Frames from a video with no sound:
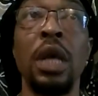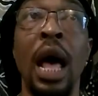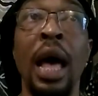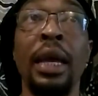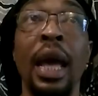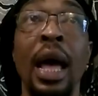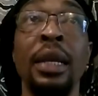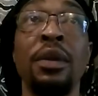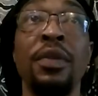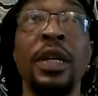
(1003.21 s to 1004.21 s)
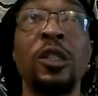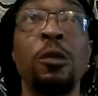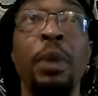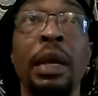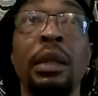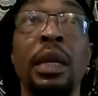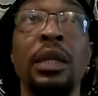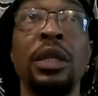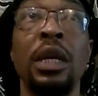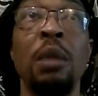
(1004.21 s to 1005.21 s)
I kind of expected it
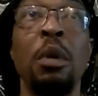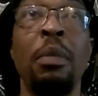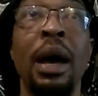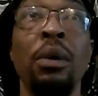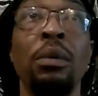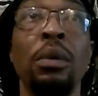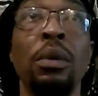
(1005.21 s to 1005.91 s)
to come about